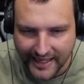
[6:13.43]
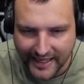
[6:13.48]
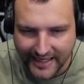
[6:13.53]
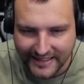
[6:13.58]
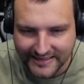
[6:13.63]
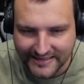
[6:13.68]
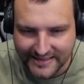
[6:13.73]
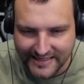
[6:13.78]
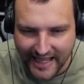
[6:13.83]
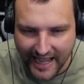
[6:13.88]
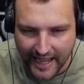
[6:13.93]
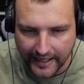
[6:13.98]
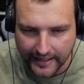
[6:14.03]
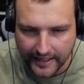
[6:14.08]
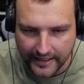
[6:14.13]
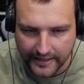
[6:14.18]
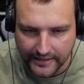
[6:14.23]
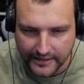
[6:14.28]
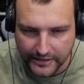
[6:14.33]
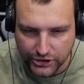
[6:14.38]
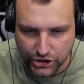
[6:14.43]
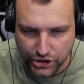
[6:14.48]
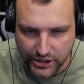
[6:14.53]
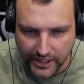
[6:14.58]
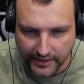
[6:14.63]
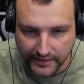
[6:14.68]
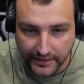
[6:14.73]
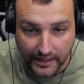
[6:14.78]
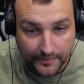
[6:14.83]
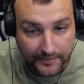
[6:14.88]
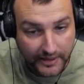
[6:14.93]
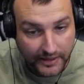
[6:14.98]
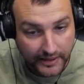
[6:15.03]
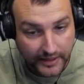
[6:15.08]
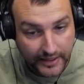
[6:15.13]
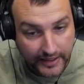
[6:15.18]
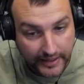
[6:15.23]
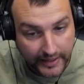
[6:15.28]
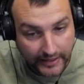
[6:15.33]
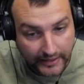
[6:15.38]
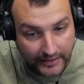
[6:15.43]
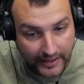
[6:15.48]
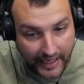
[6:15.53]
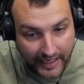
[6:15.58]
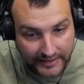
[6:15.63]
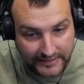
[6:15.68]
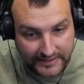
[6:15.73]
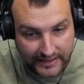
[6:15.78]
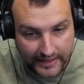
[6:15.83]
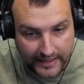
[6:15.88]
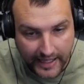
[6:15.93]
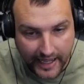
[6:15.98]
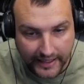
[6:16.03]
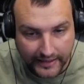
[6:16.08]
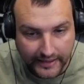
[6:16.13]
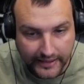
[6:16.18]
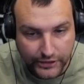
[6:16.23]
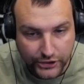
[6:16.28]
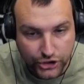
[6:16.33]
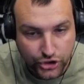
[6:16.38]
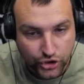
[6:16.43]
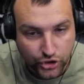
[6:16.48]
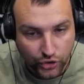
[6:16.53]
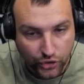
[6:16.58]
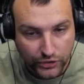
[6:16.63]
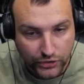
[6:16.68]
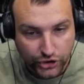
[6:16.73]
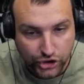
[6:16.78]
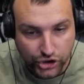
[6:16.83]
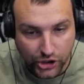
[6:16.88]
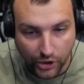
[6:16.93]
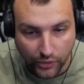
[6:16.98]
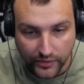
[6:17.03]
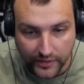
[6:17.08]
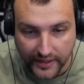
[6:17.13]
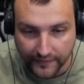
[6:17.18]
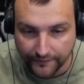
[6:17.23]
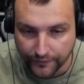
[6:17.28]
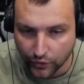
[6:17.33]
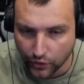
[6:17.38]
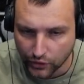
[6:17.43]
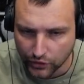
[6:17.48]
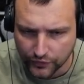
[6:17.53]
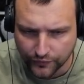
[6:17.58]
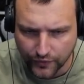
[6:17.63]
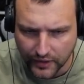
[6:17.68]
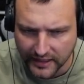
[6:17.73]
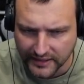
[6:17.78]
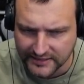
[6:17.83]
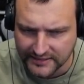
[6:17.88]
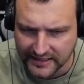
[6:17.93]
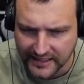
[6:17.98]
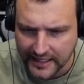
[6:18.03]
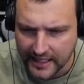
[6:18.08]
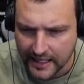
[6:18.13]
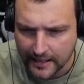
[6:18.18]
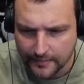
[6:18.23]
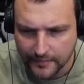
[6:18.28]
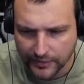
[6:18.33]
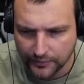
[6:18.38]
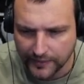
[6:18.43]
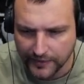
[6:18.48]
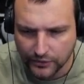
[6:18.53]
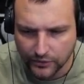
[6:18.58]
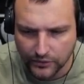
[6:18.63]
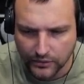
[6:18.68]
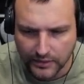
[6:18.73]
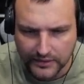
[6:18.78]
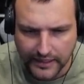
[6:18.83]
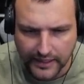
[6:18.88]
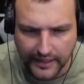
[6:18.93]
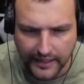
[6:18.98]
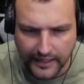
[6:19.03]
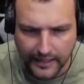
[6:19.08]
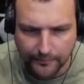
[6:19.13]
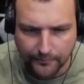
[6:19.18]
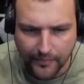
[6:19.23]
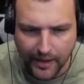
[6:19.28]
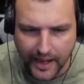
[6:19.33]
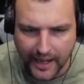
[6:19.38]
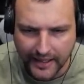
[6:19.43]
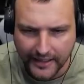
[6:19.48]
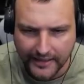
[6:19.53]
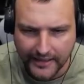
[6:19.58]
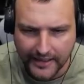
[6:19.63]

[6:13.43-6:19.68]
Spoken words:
snacking this gentleman. He realized that he should show the front for us, but we do not really mind